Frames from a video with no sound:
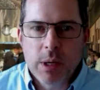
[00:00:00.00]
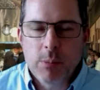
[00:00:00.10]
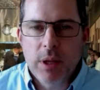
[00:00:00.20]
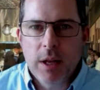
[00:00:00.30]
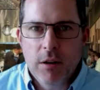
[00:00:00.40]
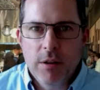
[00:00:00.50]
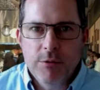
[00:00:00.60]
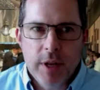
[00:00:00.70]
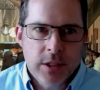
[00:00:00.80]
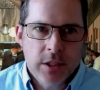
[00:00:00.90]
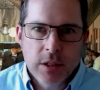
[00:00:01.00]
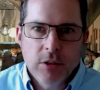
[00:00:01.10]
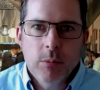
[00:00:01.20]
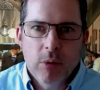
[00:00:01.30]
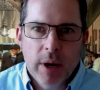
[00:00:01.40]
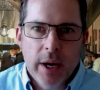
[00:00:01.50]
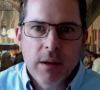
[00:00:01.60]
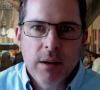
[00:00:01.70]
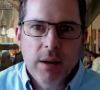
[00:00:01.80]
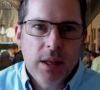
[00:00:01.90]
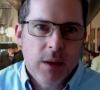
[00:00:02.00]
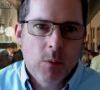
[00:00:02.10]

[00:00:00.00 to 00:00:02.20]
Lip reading: are people that are invested in your brand and